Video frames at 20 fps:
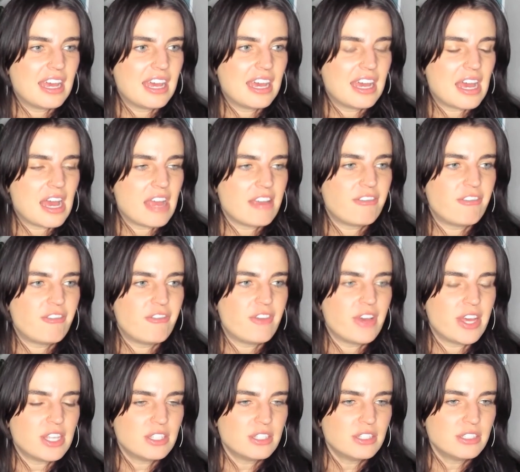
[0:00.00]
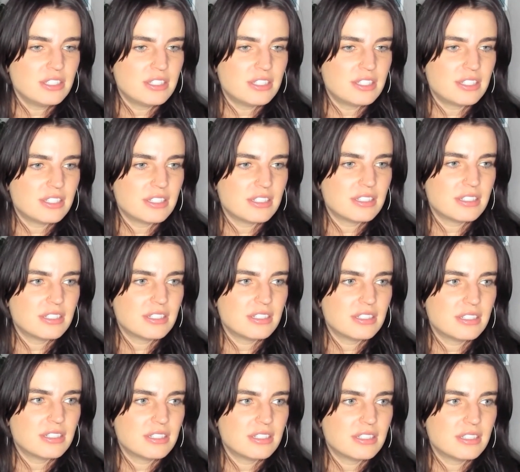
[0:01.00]
I felt
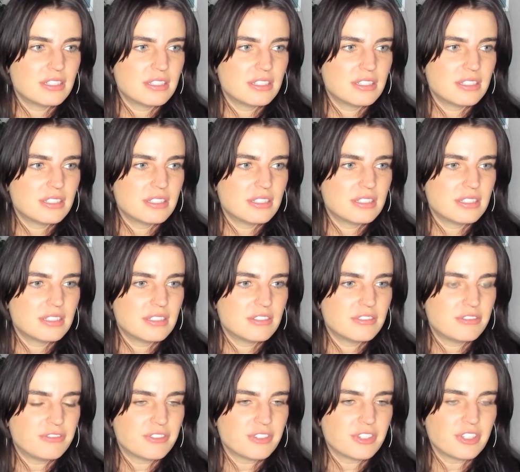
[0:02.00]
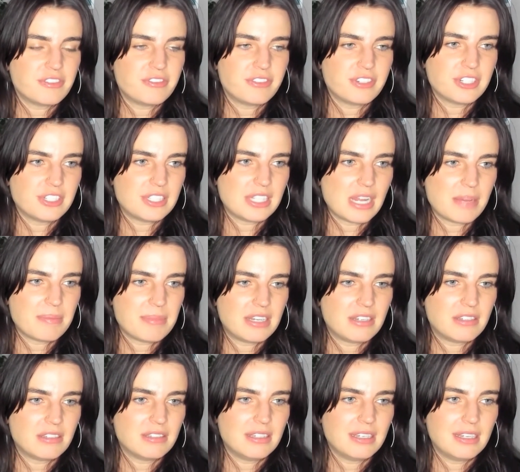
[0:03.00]
for the first time in
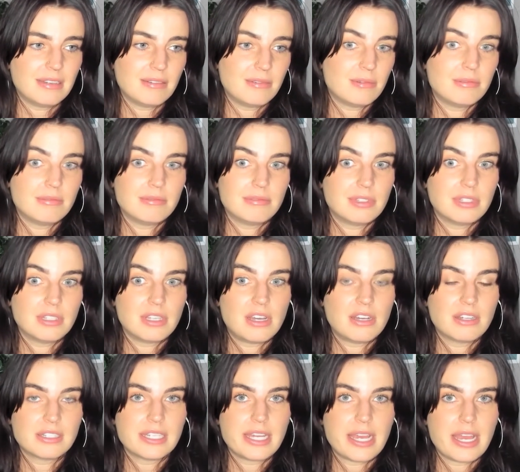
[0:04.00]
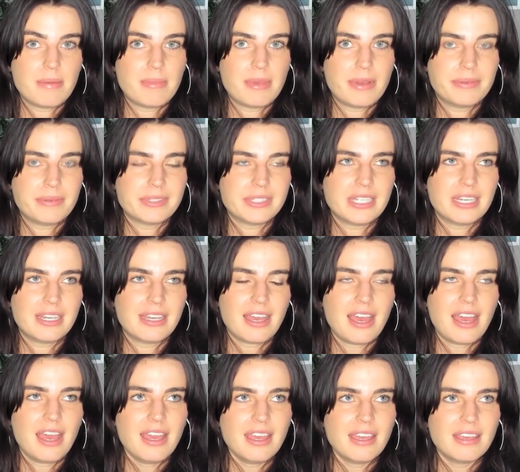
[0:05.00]
a long time, I was like,
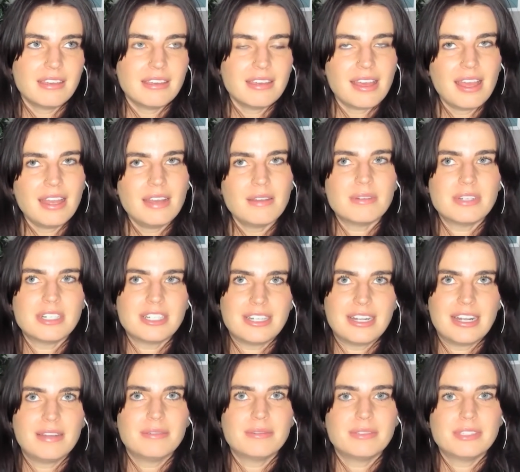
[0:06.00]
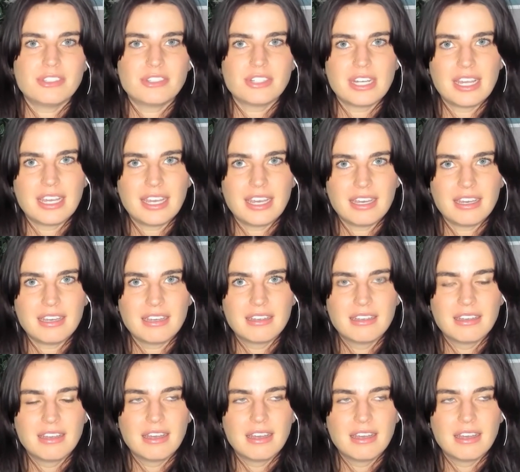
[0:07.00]
I kind of wish I was drinking.